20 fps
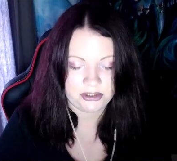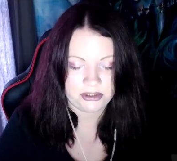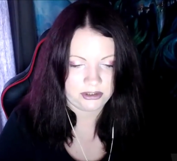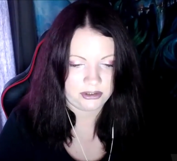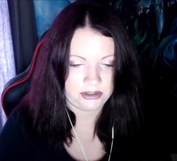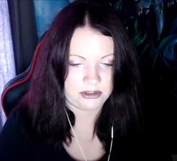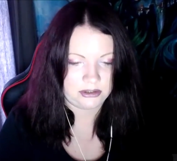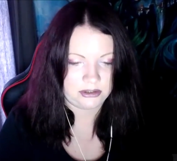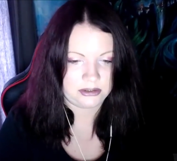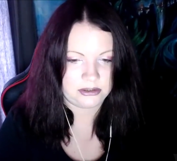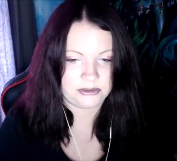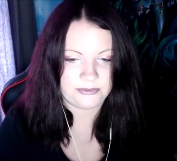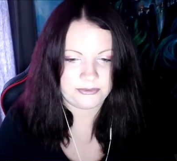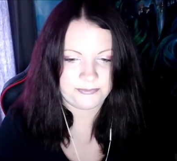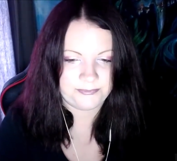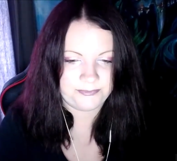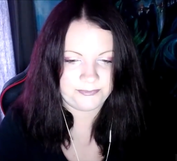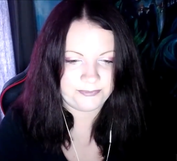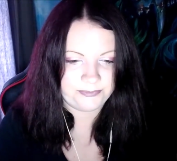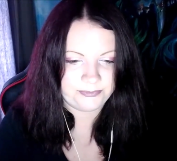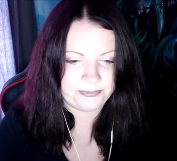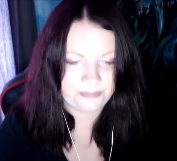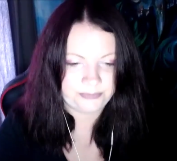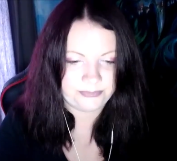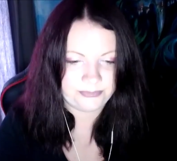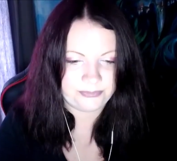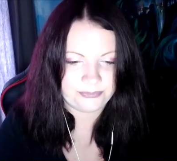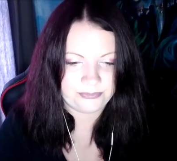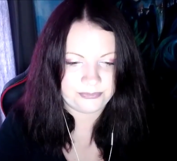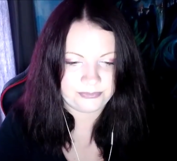
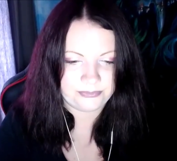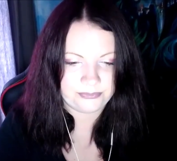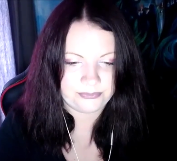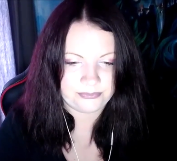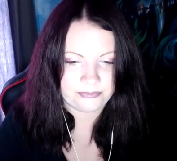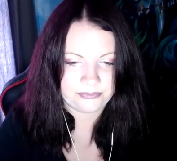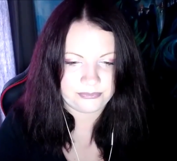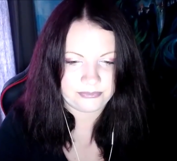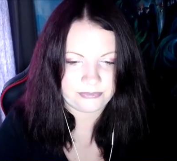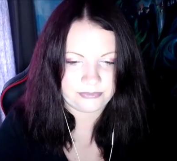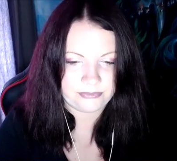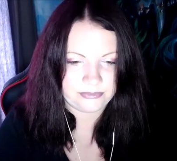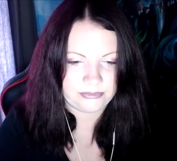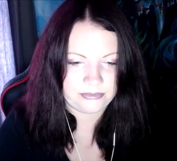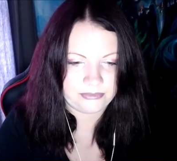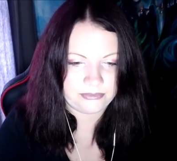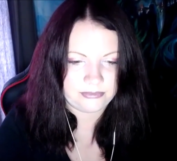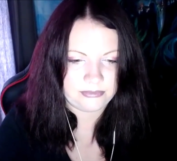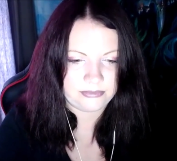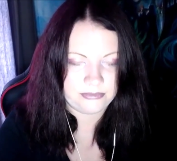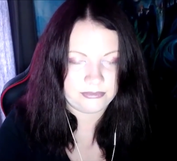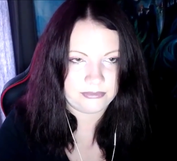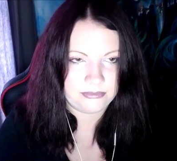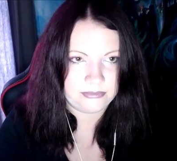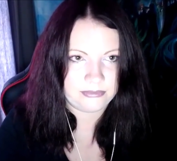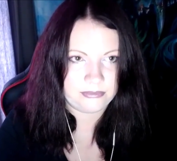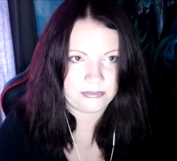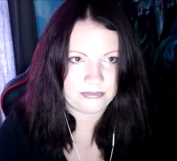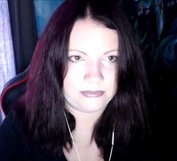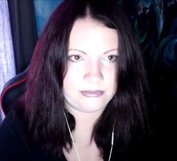
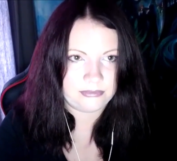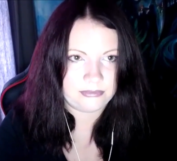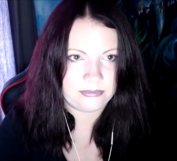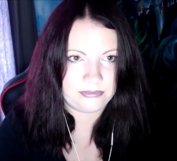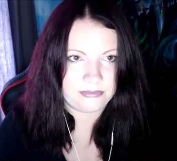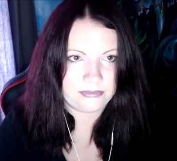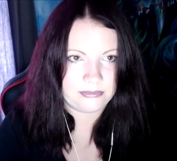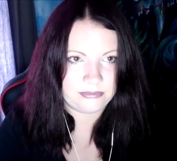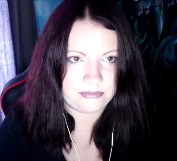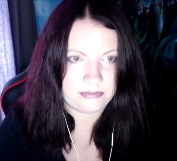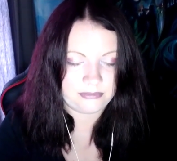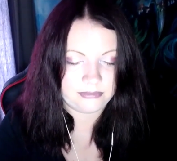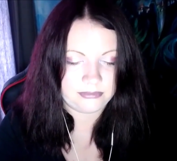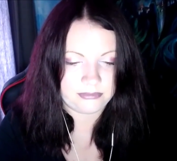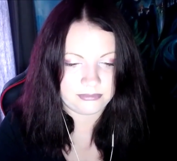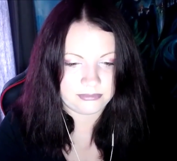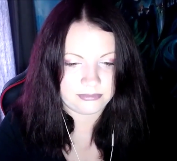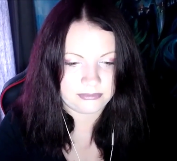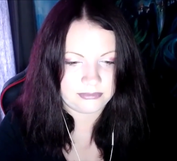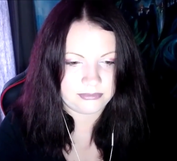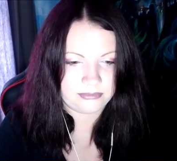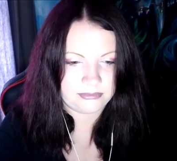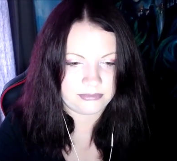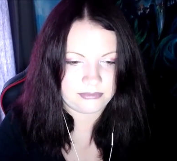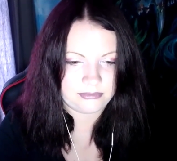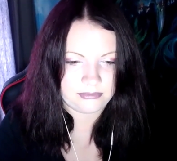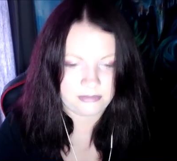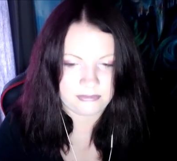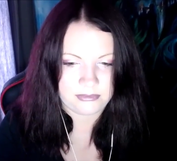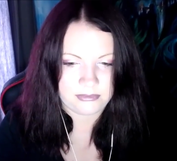
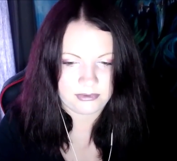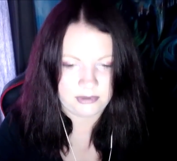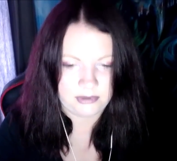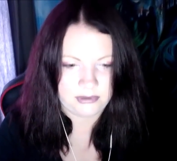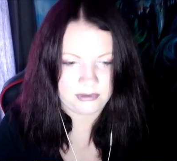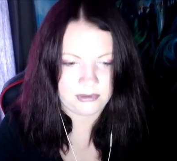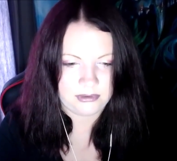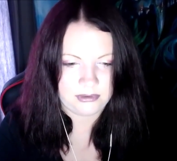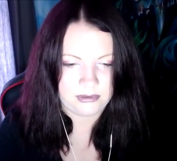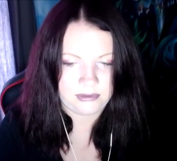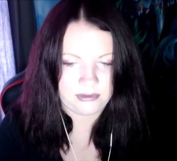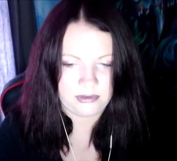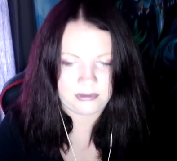Nobody speaks.